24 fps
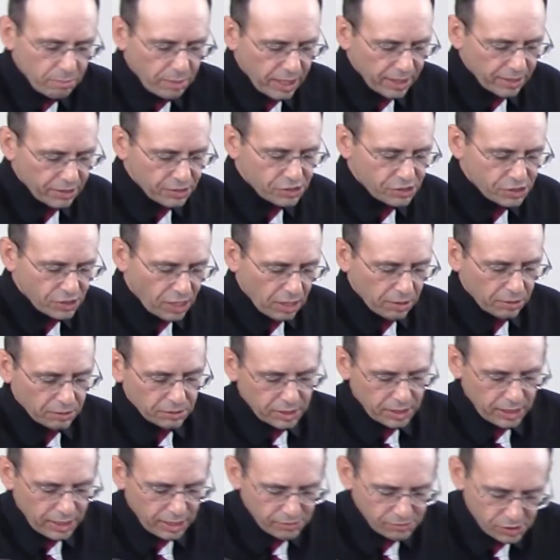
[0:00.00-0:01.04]
by the
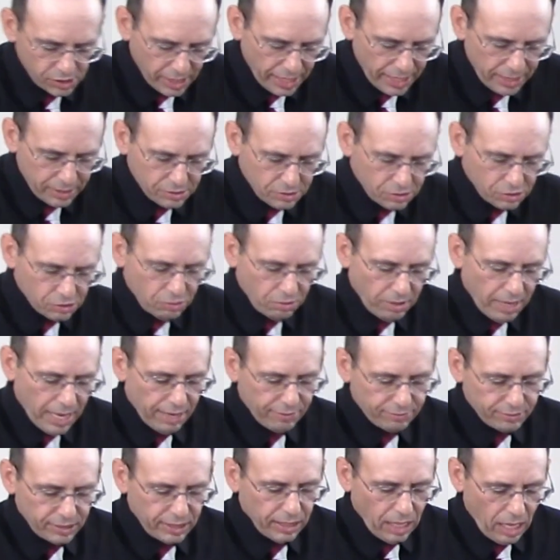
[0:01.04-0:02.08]
subtlety of Satan's
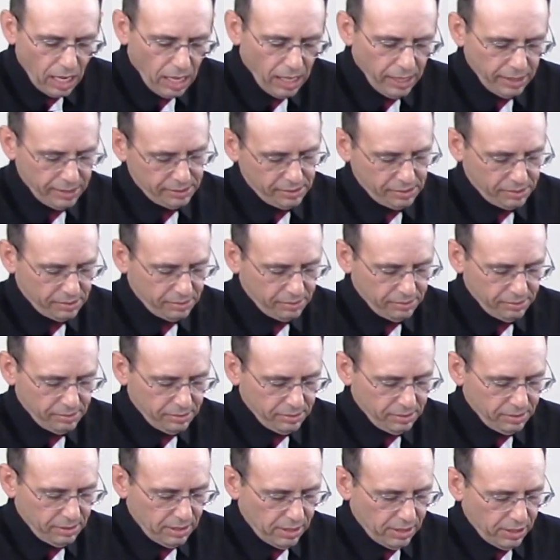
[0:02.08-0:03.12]
crafty lies.
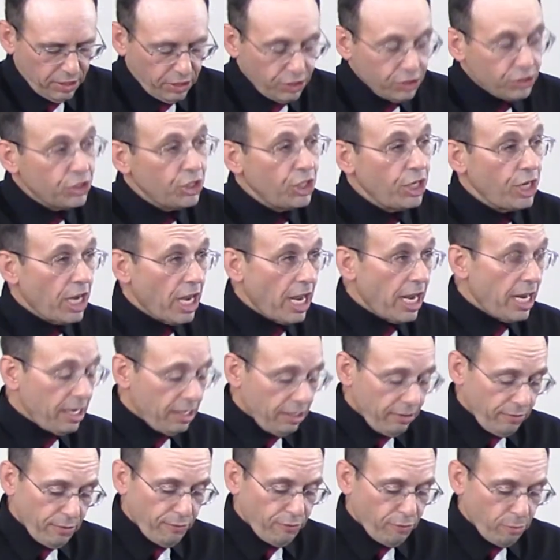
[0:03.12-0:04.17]
She ate
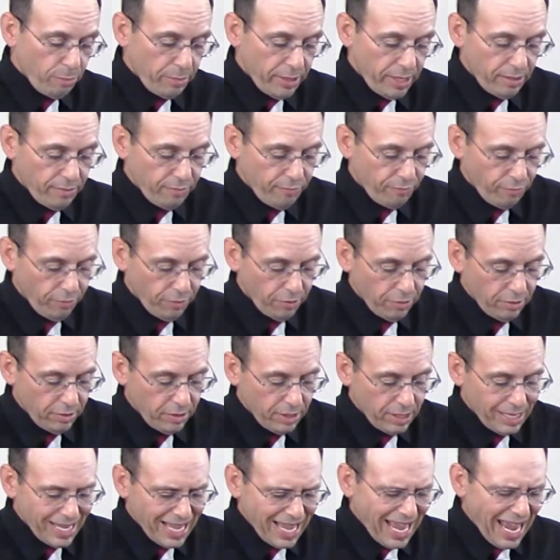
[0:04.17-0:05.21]
of the forbidden fruit,
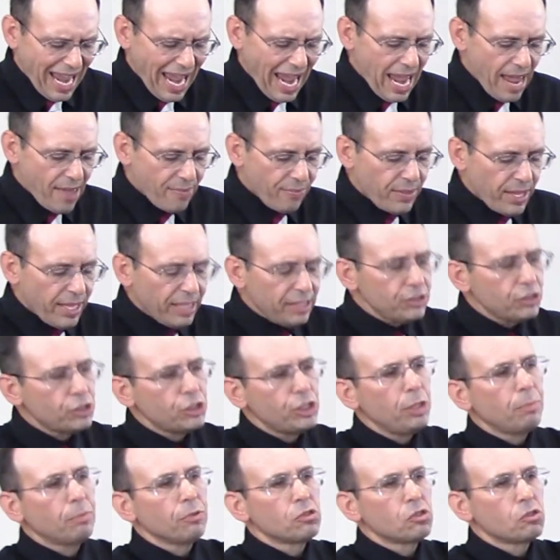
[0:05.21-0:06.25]
and then
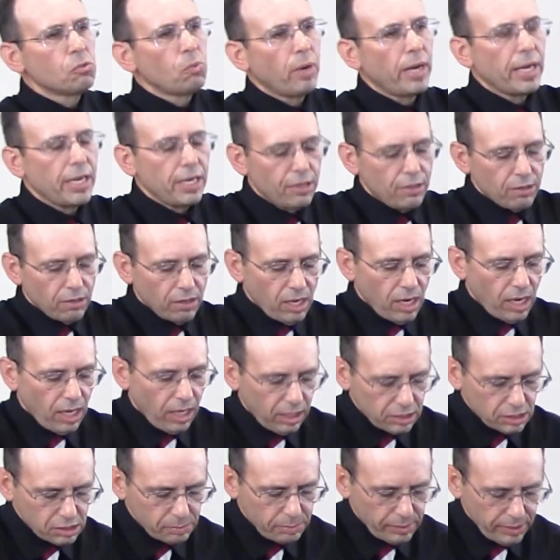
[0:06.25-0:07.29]
she persuaded her
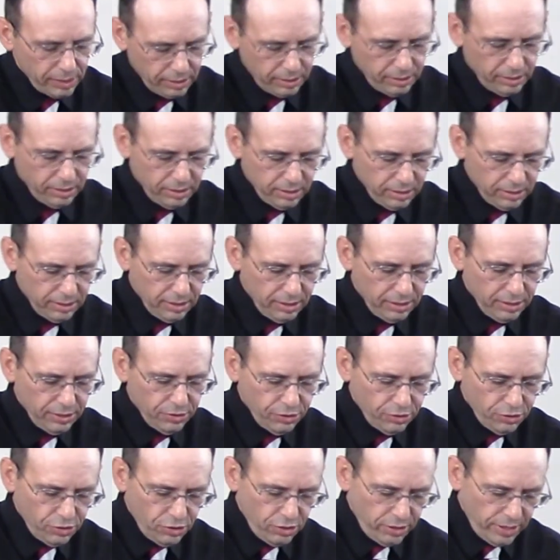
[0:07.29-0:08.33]
husband
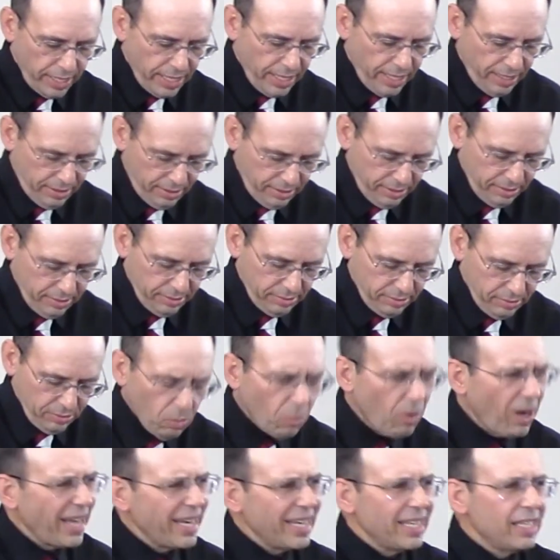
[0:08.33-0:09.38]
to eat. And
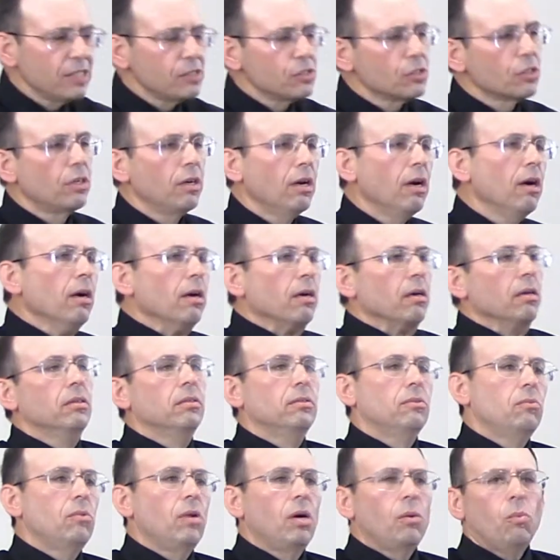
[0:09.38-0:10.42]
why did this occur?
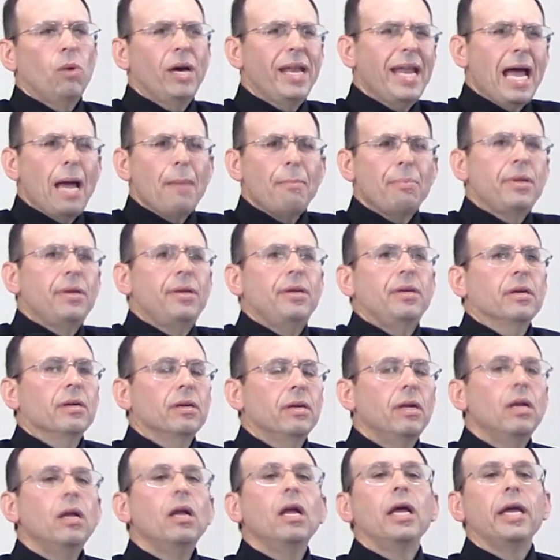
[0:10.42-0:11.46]
What happened here?
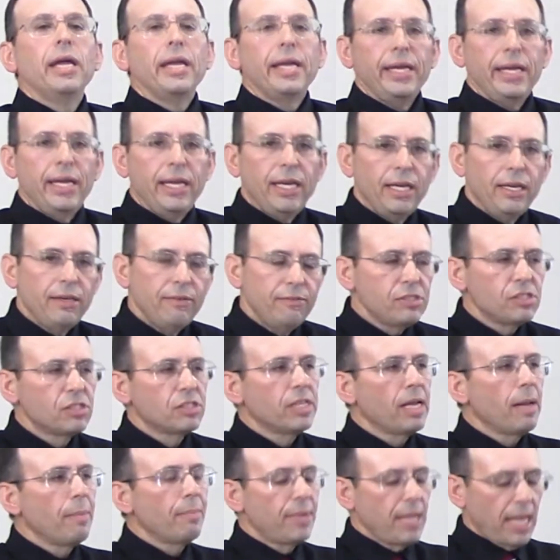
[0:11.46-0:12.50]
Eve
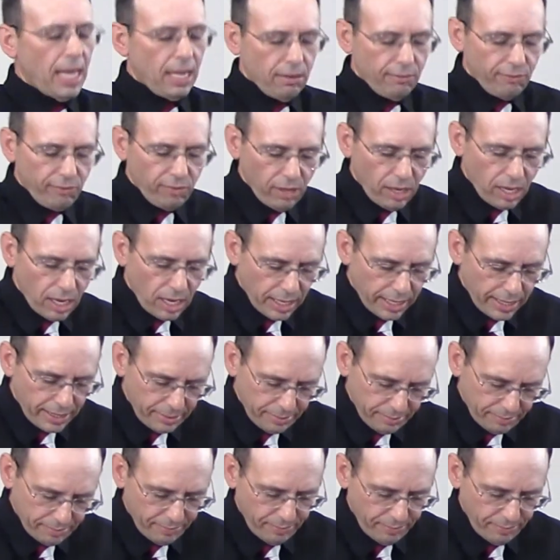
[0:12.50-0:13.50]
stepped out of line,